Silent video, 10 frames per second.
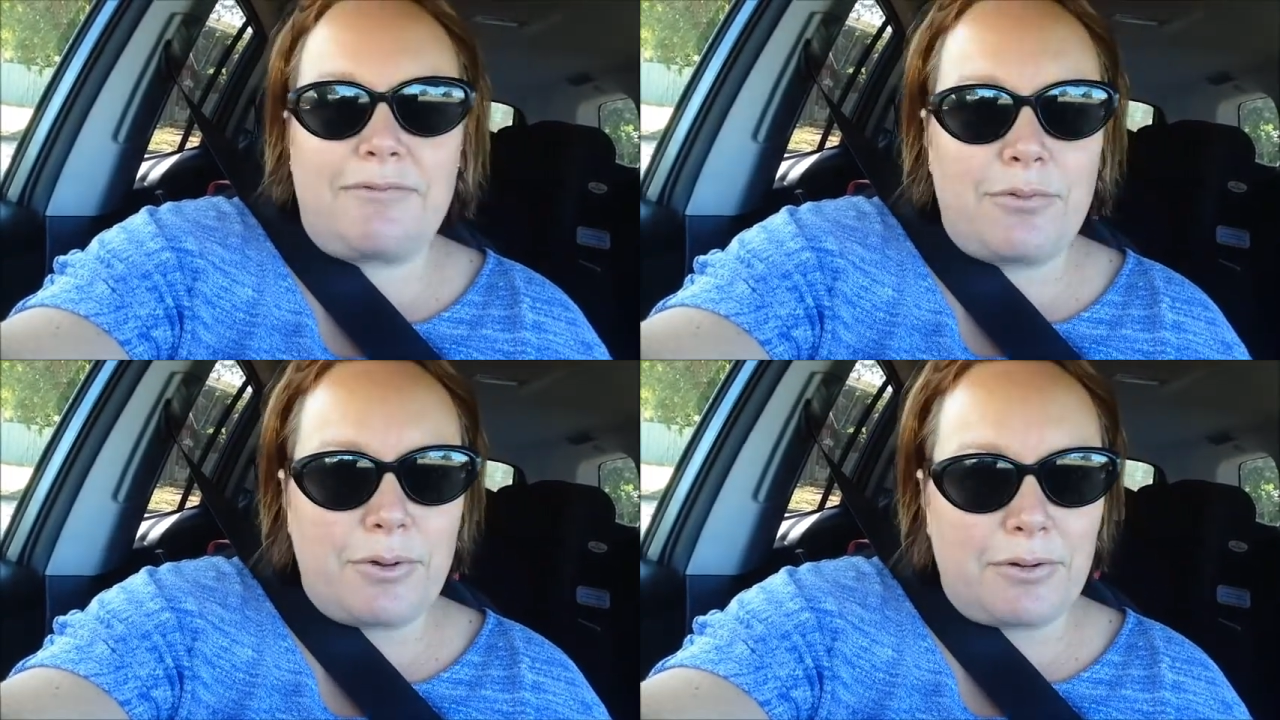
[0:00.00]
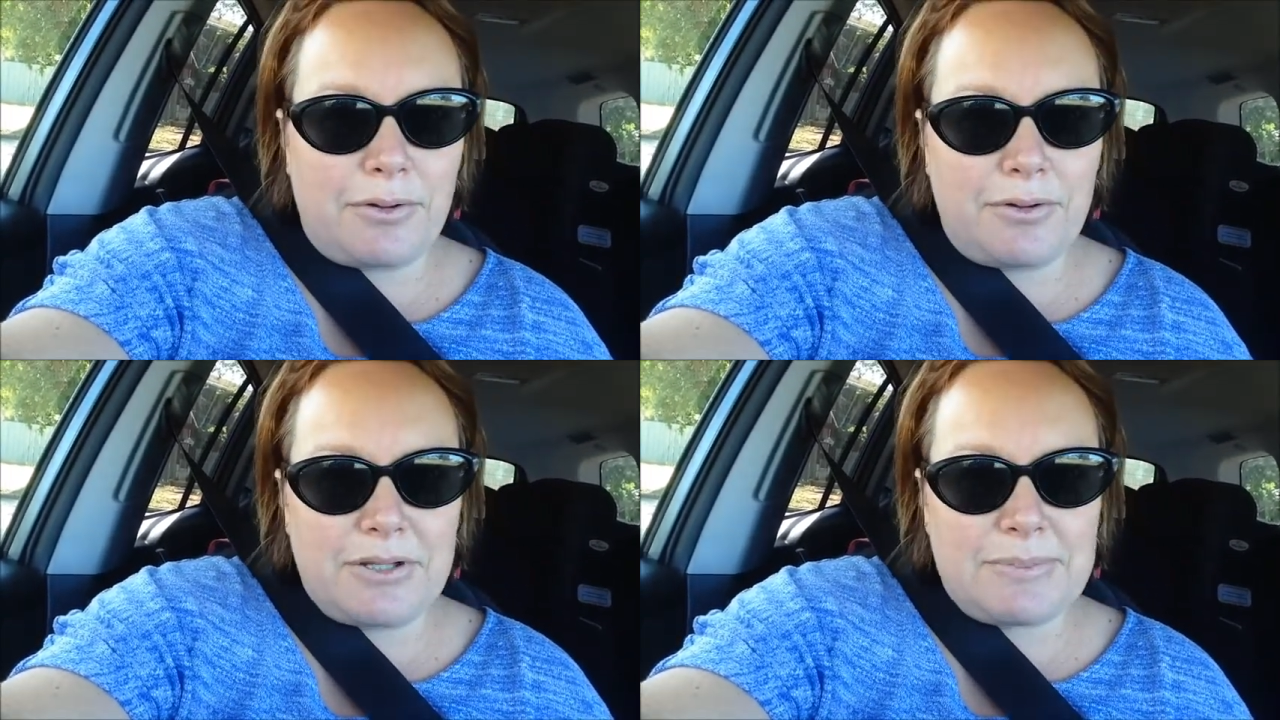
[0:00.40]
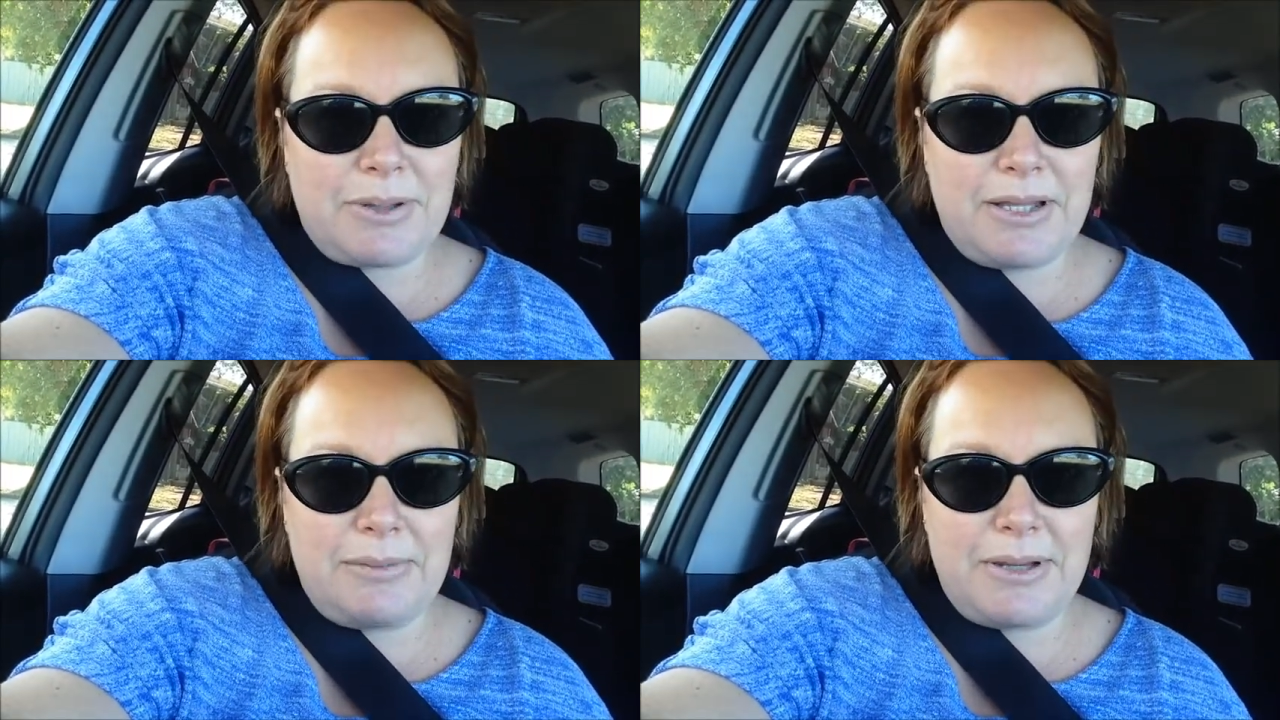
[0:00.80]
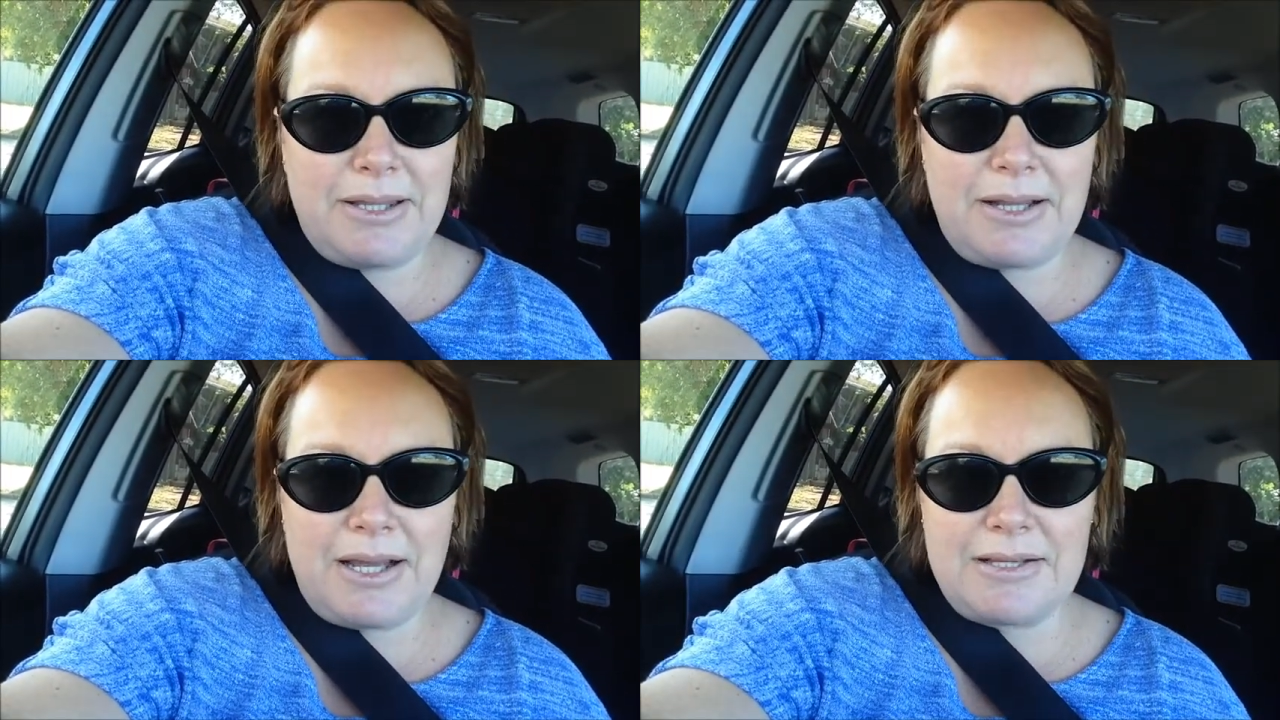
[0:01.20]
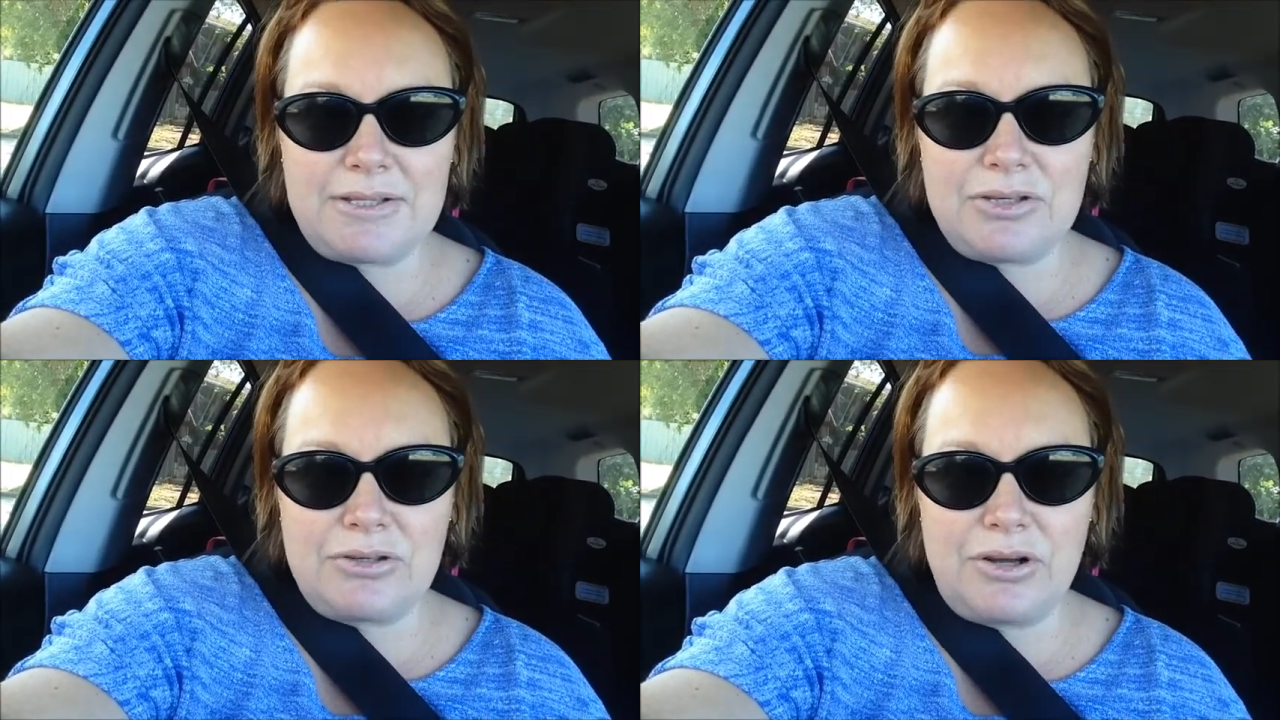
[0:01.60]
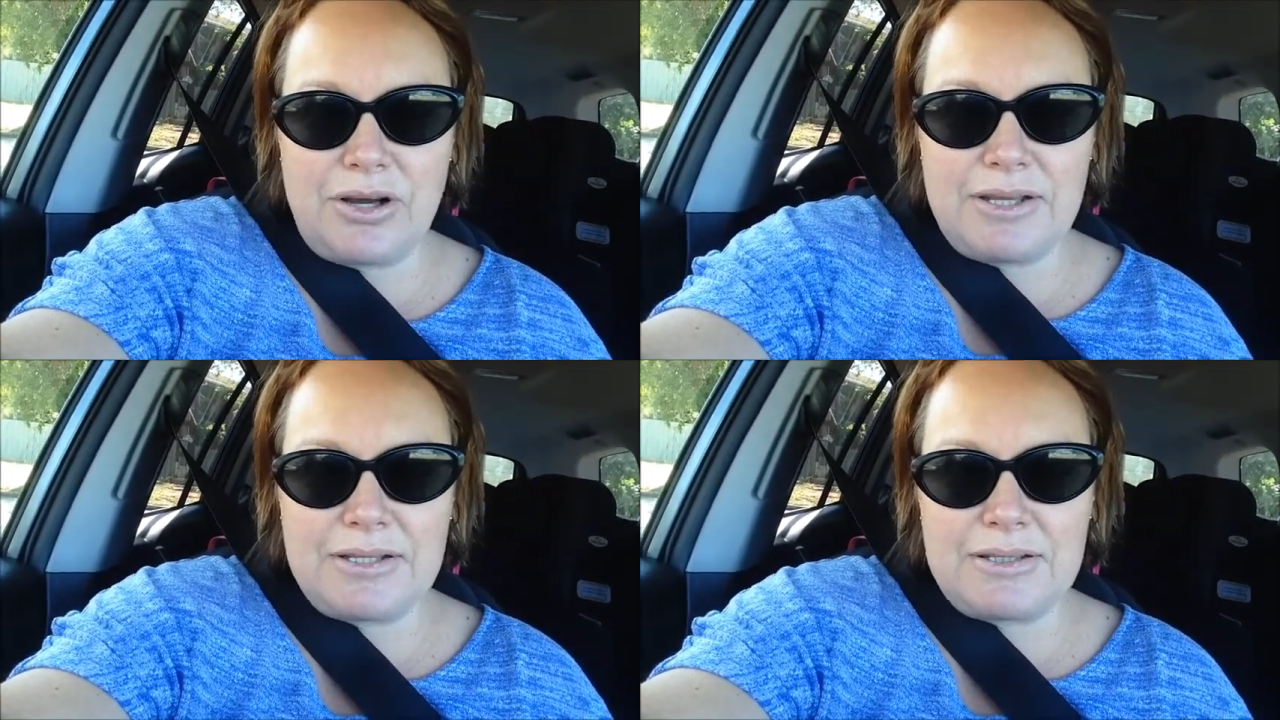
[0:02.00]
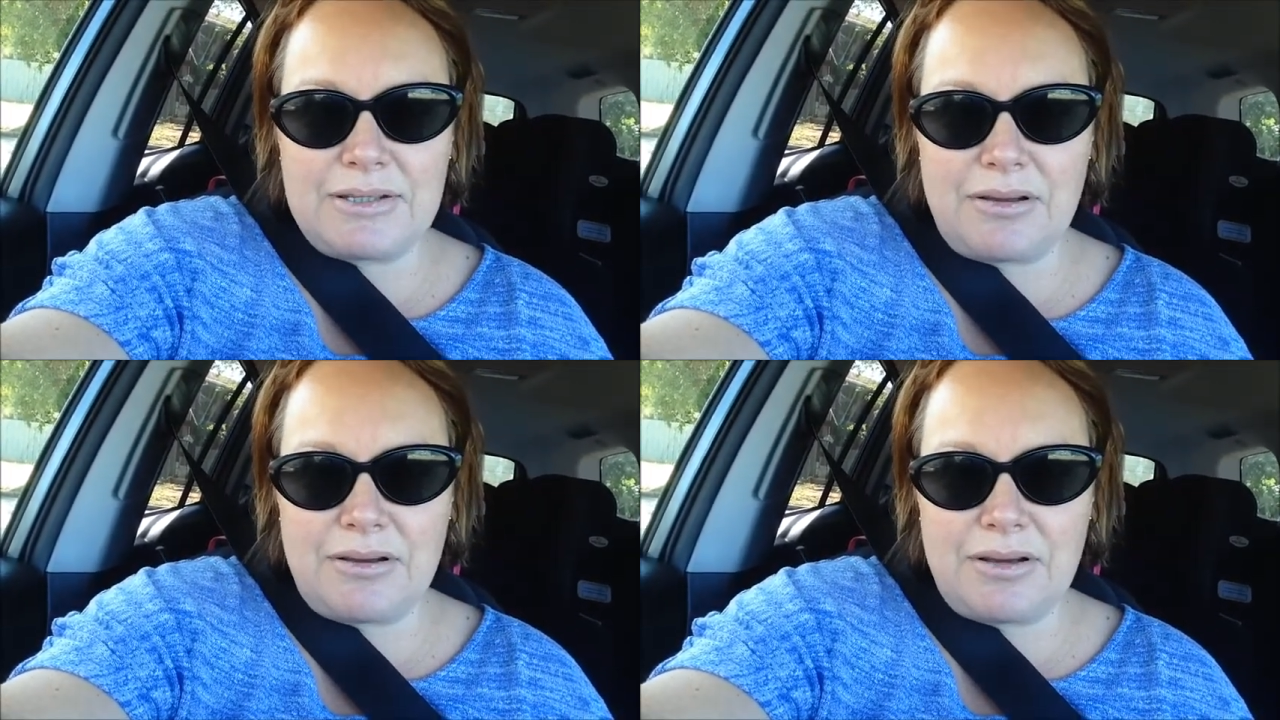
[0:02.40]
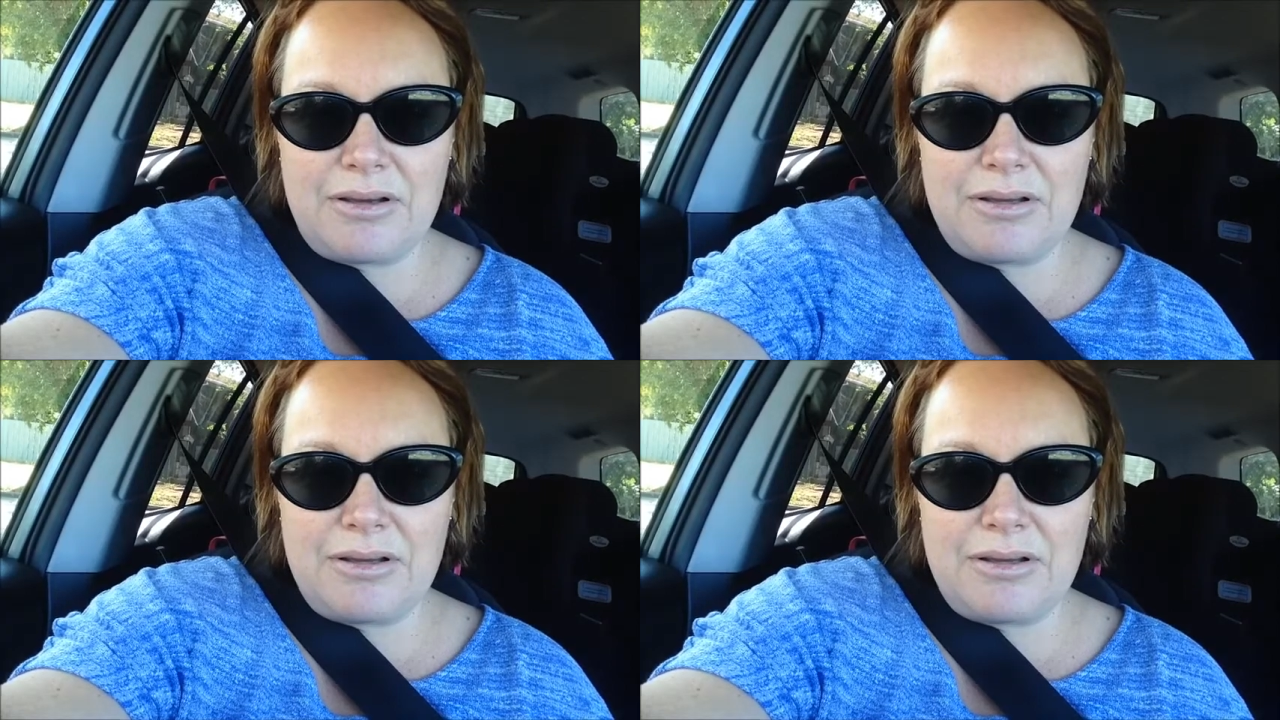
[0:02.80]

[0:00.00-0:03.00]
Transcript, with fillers: four-year-old that's peed the bed the last two nights so